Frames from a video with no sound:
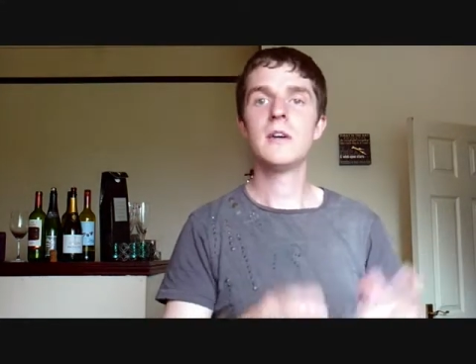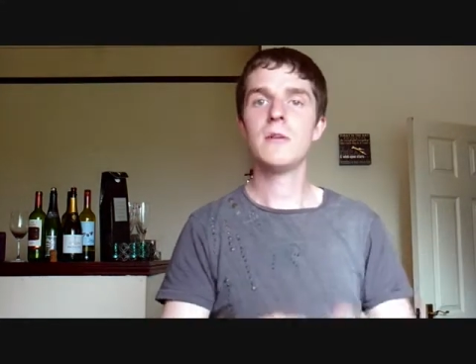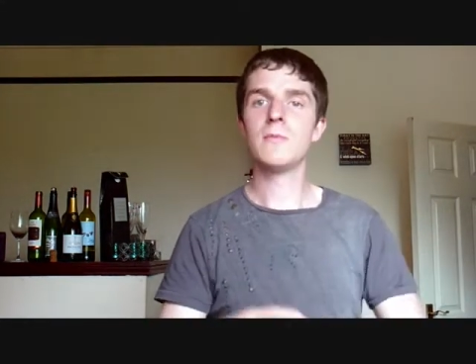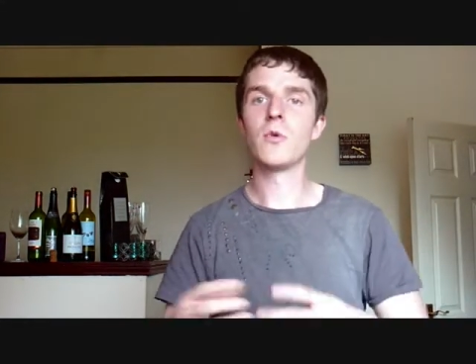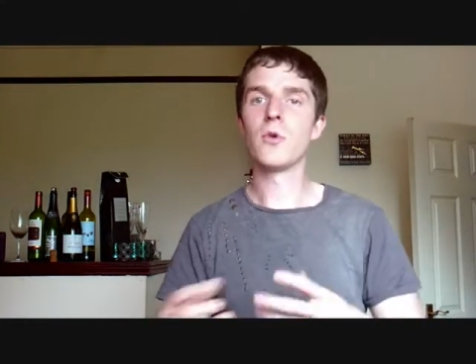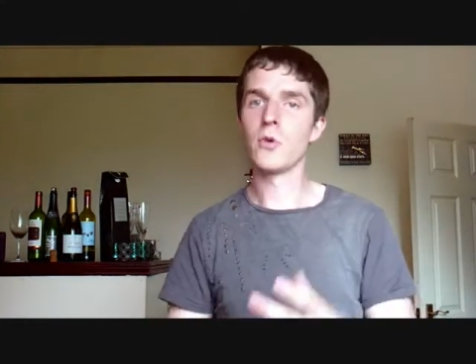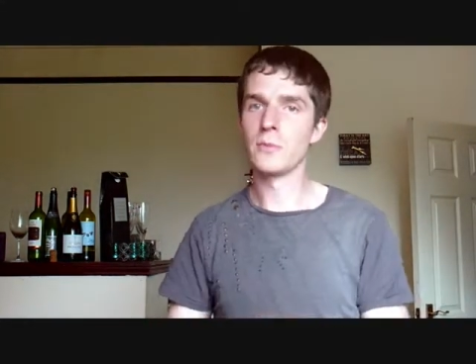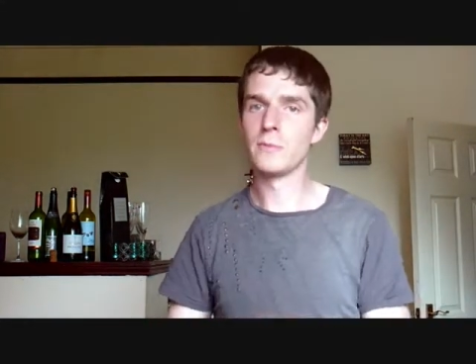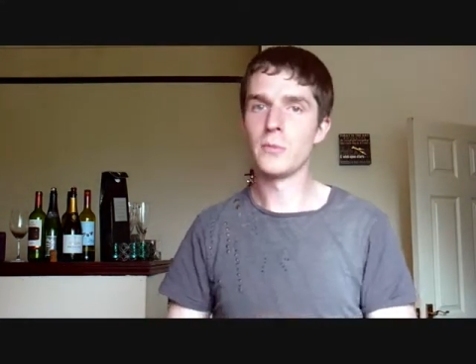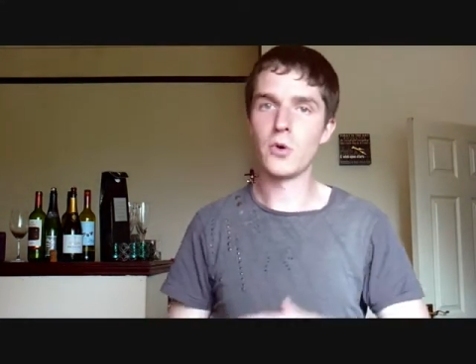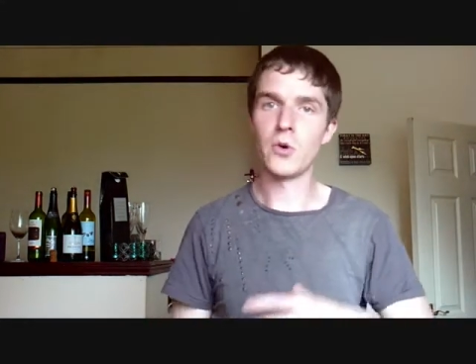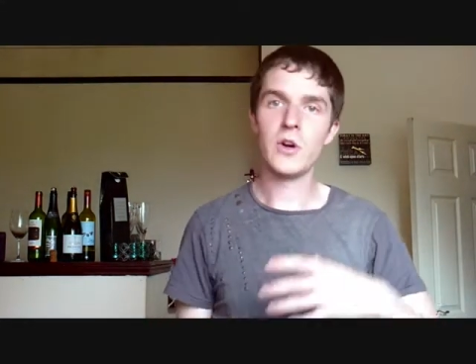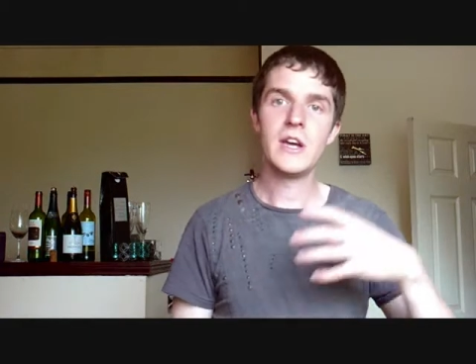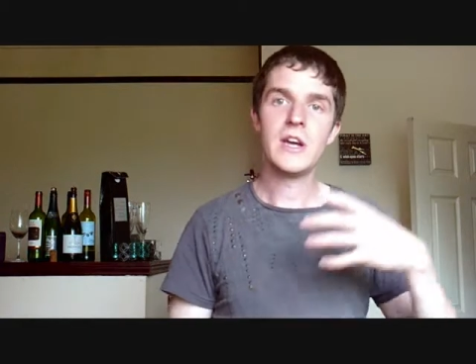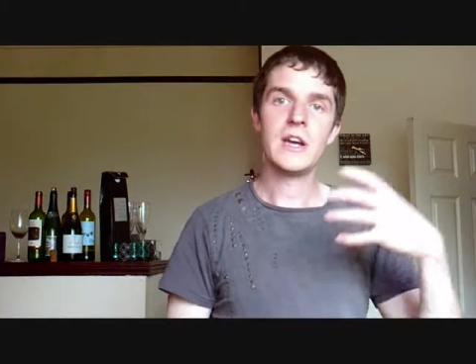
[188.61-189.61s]
more and
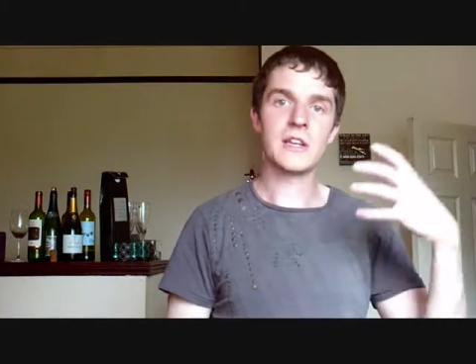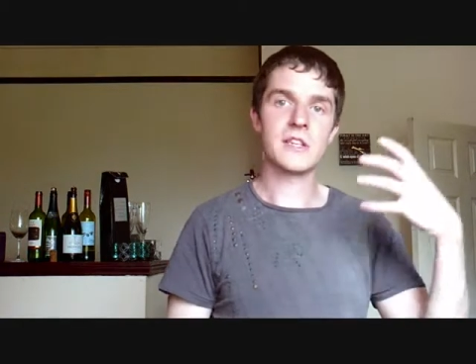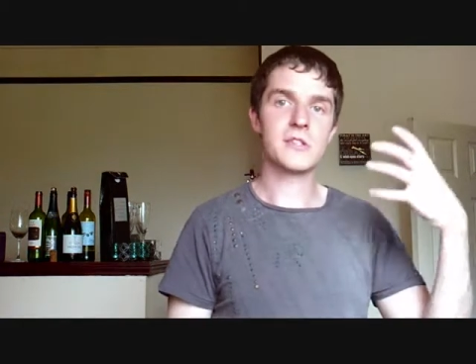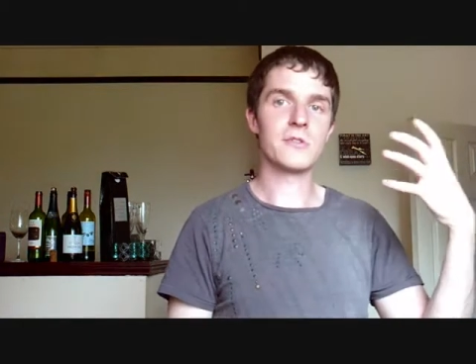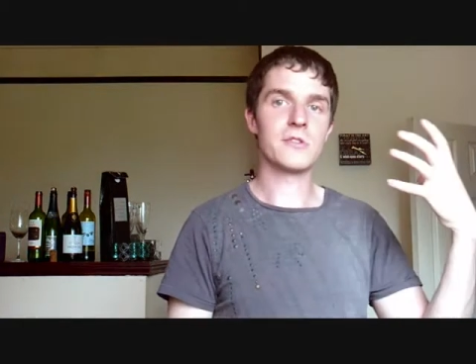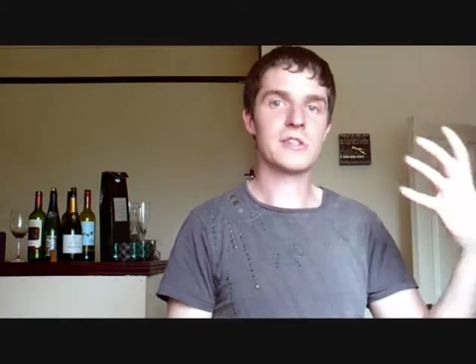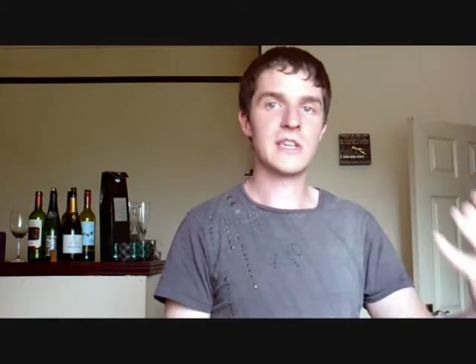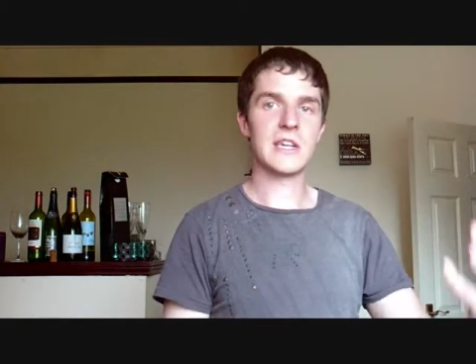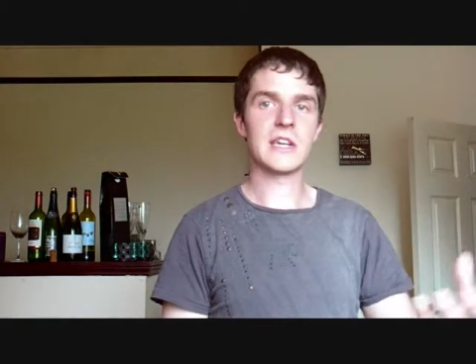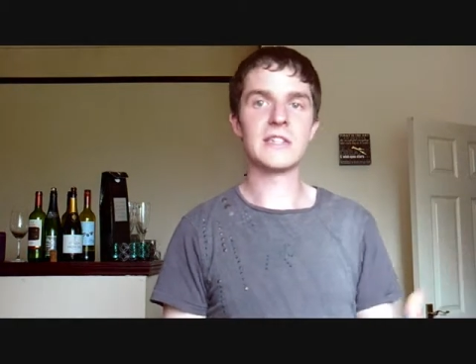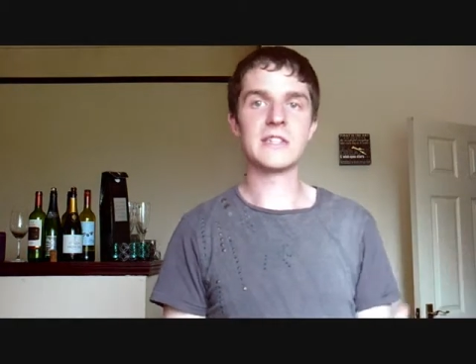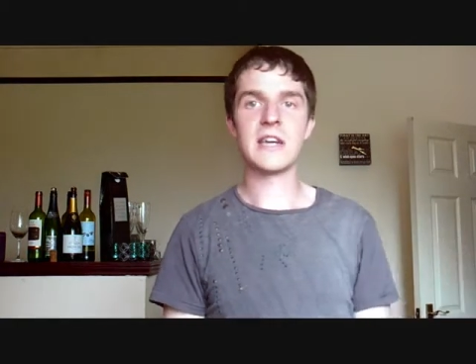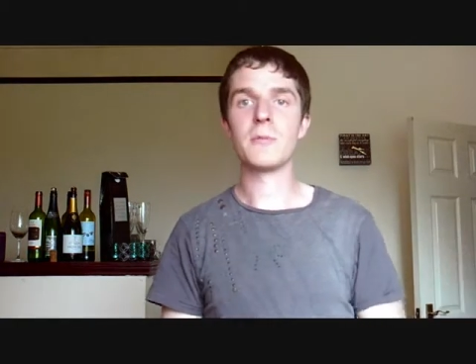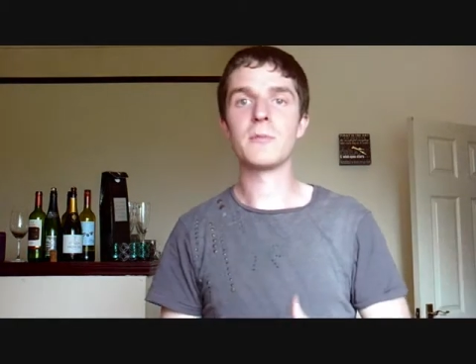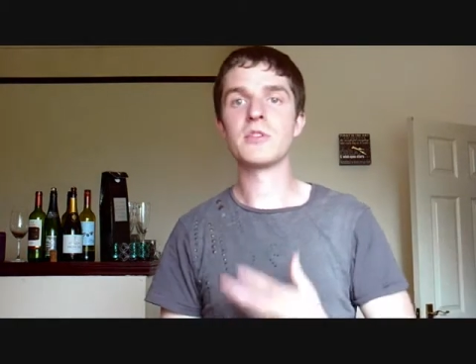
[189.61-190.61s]
more, exhausting and
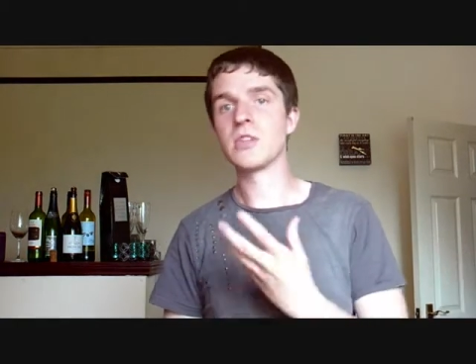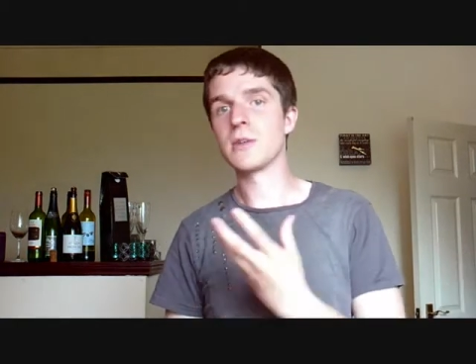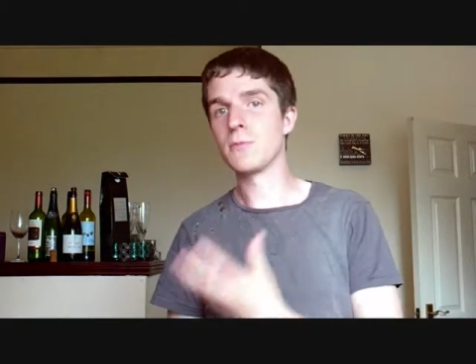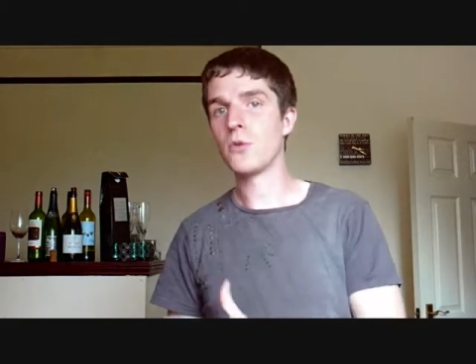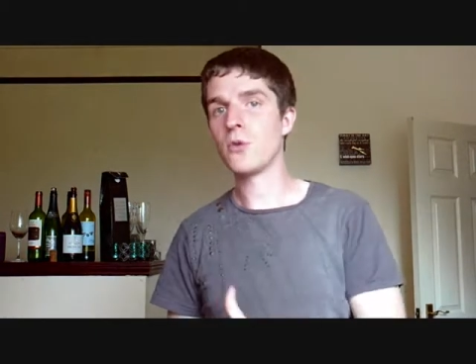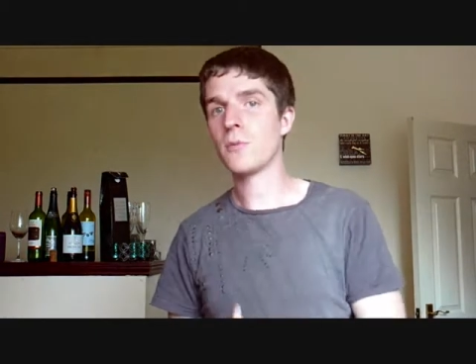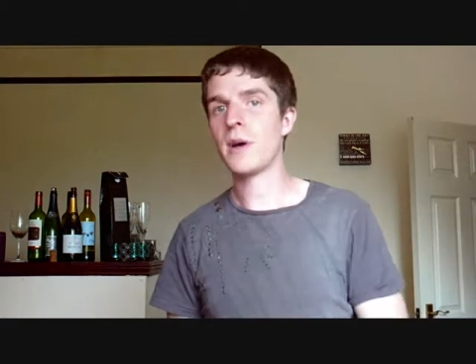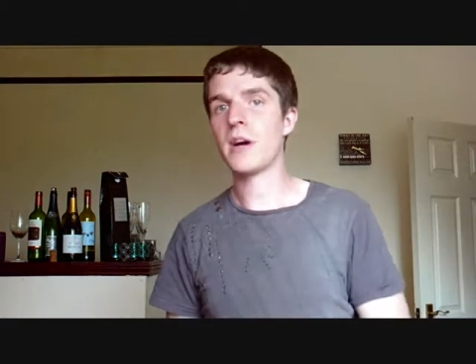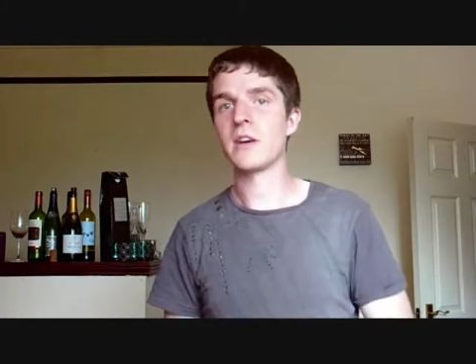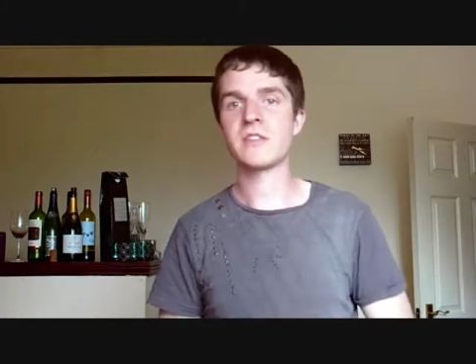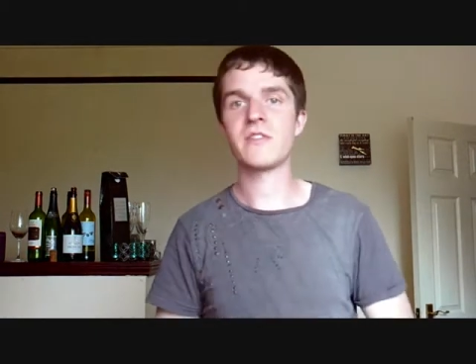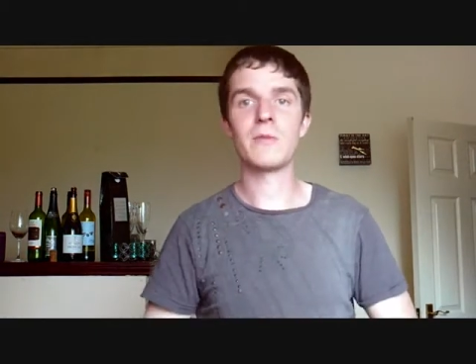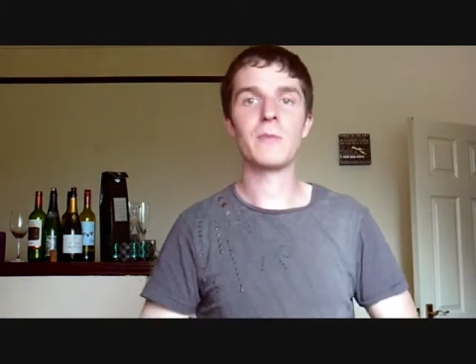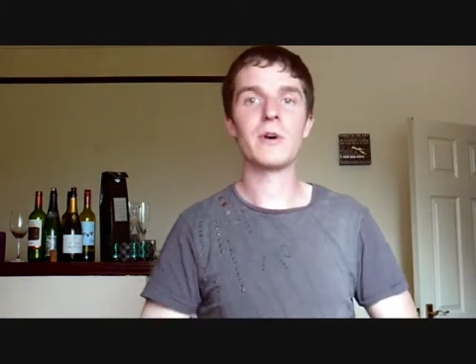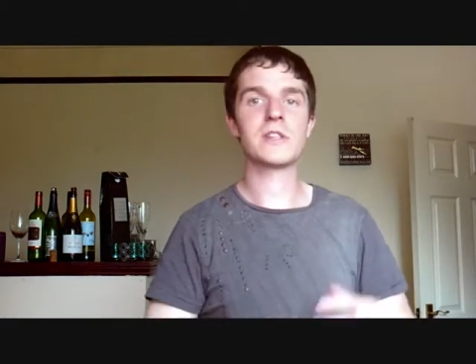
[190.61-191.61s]
damaging more parts
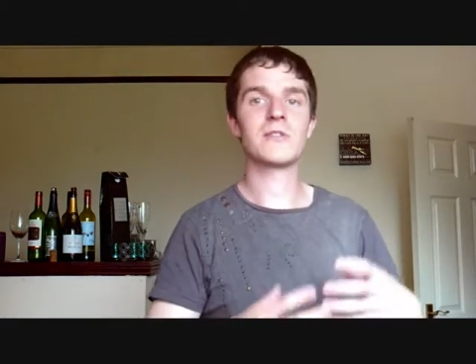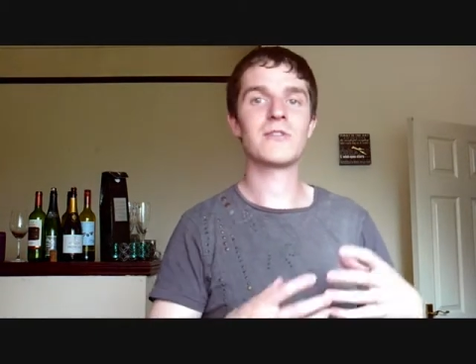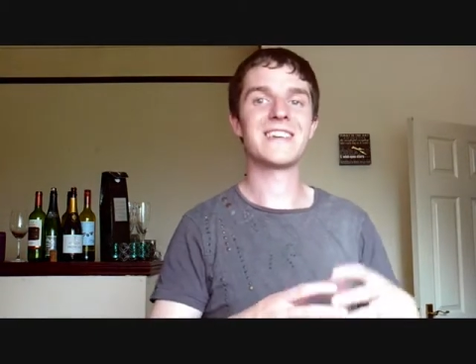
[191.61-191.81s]
of the muscle,